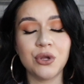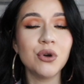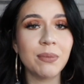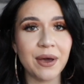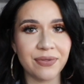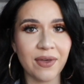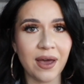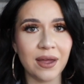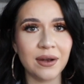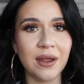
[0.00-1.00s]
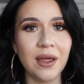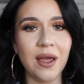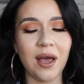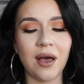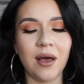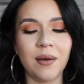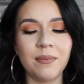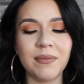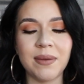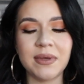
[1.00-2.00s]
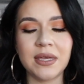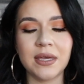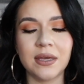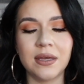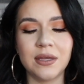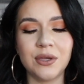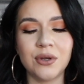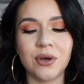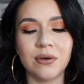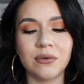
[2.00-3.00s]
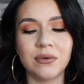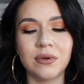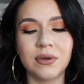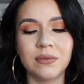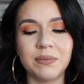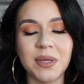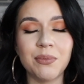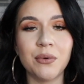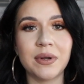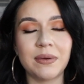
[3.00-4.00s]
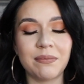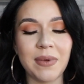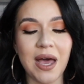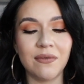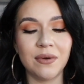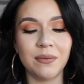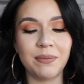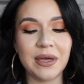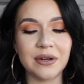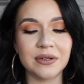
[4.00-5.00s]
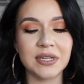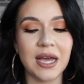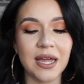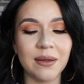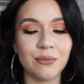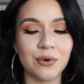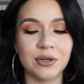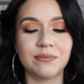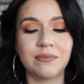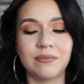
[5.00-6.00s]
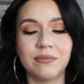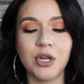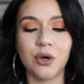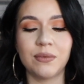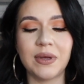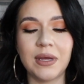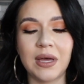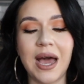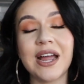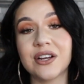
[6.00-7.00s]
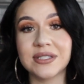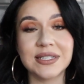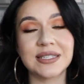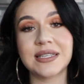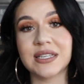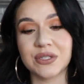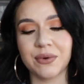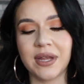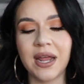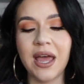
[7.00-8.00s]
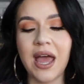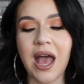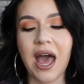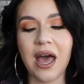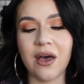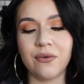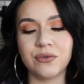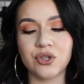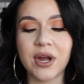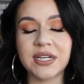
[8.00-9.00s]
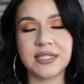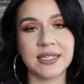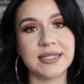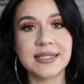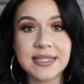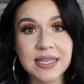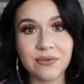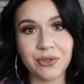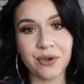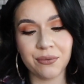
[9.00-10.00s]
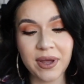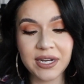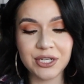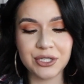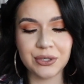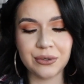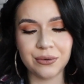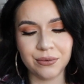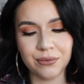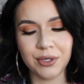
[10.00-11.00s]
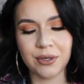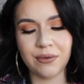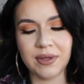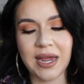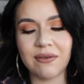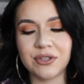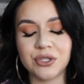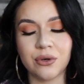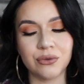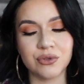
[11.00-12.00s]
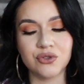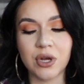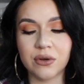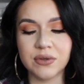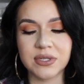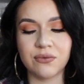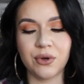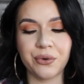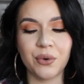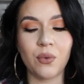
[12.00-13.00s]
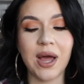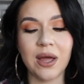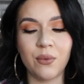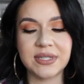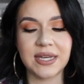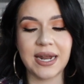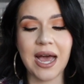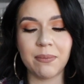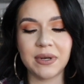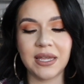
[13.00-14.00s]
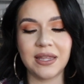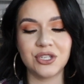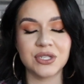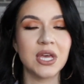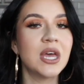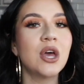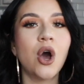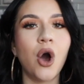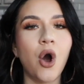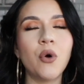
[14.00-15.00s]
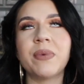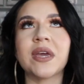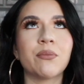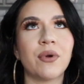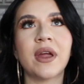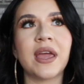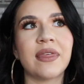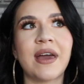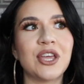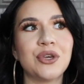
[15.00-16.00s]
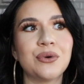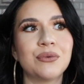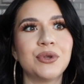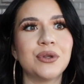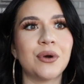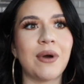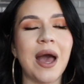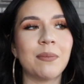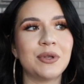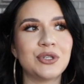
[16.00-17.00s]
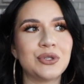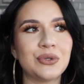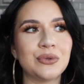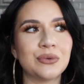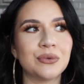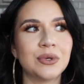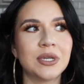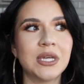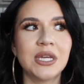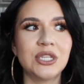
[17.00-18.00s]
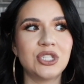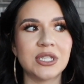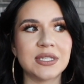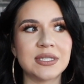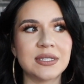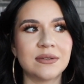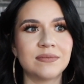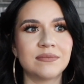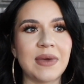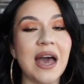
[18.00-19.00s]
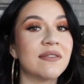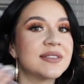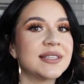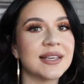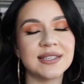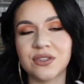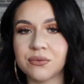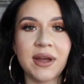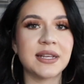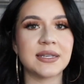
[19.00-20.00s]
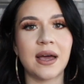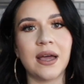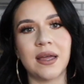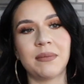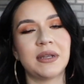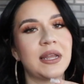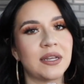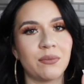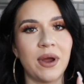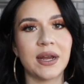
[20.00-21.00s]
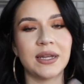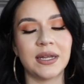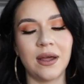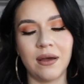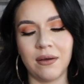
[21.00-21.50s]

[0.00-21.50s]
knew about that, maybe, you know, people would have a better time, or, you know, a higher success rate of trying to conceive when they're ready to, you know, than having to go through struggles of wondering why, what's not happening, and then just hoping and praying that you know, happen to just have sex at the right time and end up pregnant,